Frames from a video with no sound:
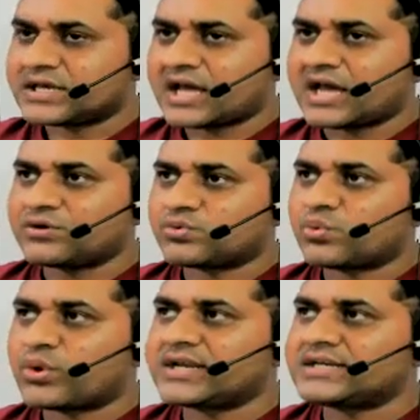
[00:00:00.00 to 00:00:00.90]

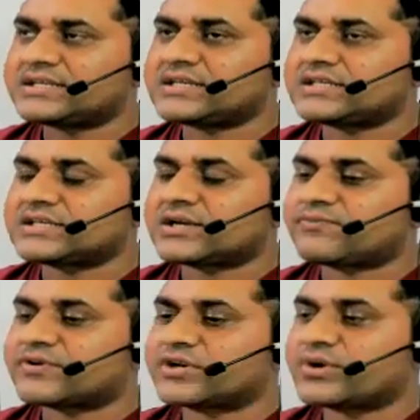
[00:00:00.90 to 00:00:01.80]
and when teacher
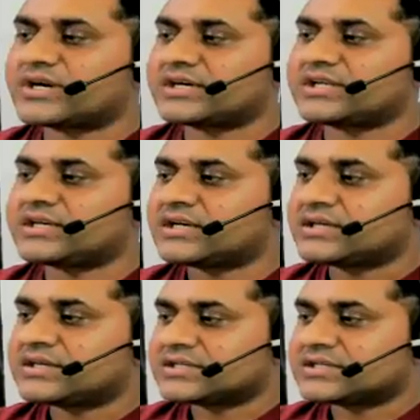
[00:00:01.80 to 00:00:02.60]
frequently